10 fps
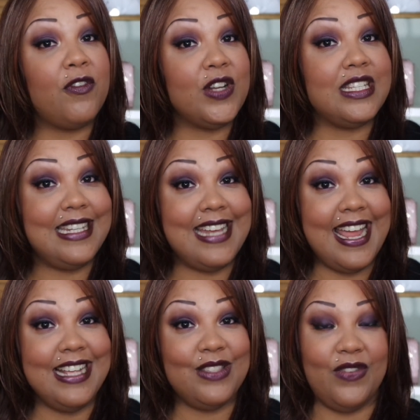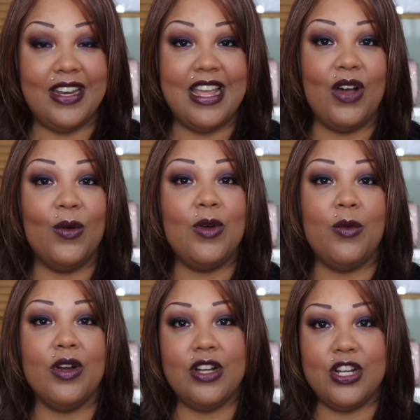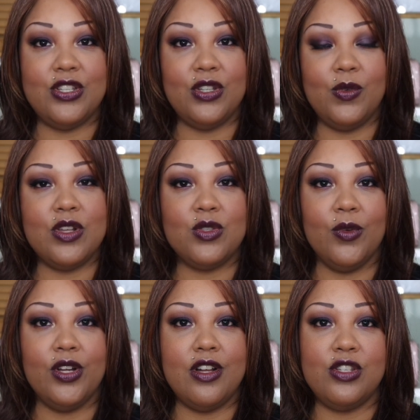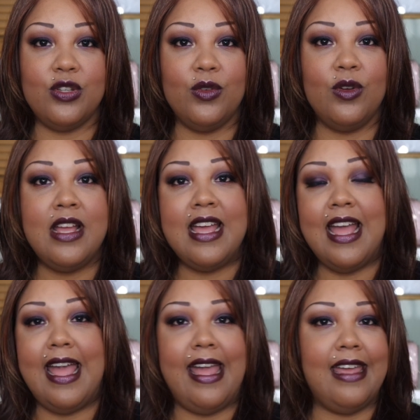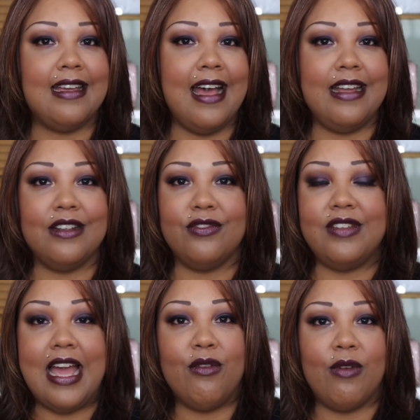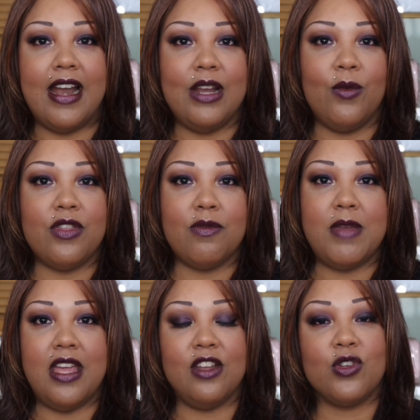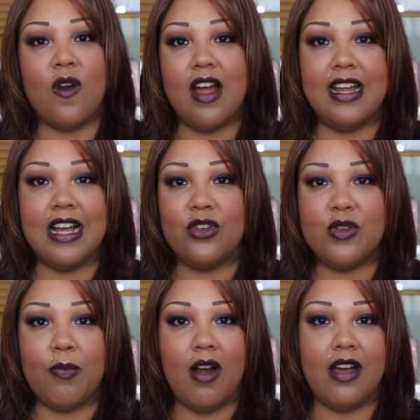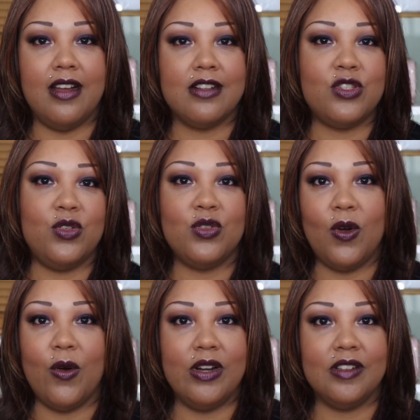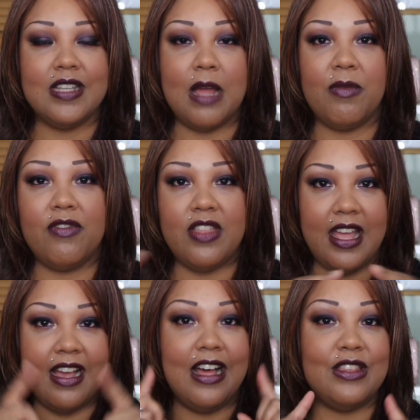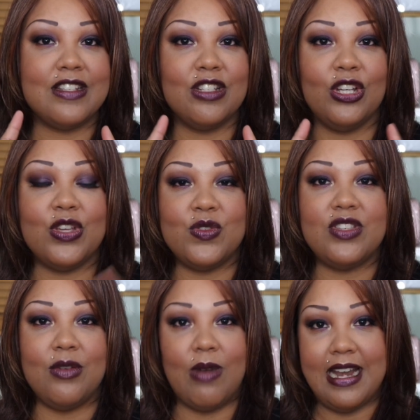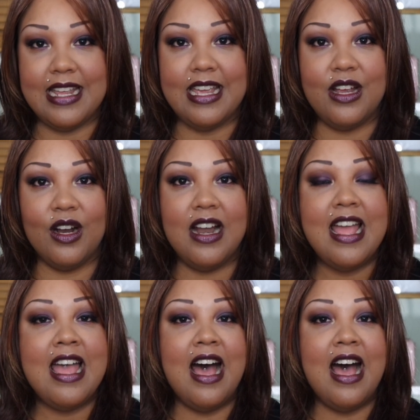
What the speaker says: But for today's video, what we're going to do is we're going to do a kind of get ready with me, trying out new products, tutorial type of thing on this look you see right here.